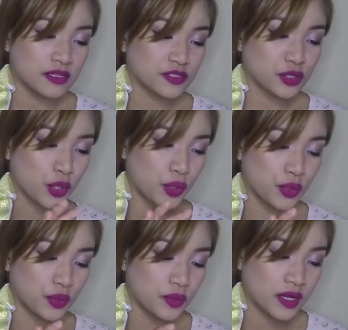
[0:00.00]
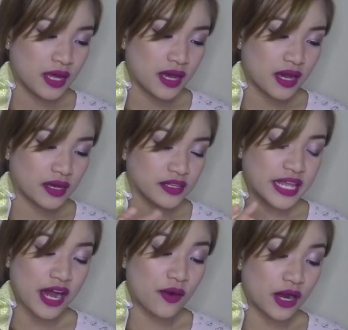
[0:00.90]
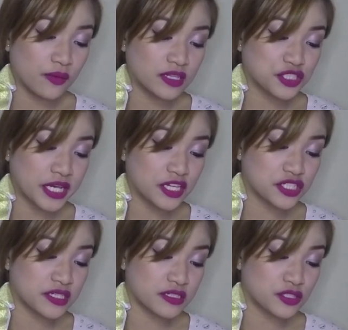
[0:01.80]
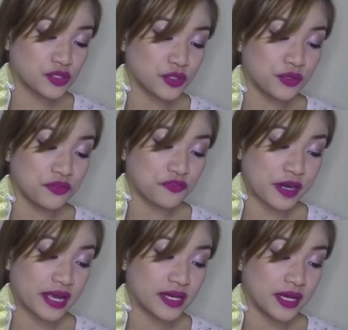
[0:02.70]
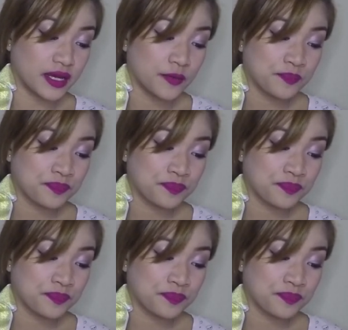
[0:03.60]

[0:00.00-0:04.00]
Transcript: So, now I will change this to Friday.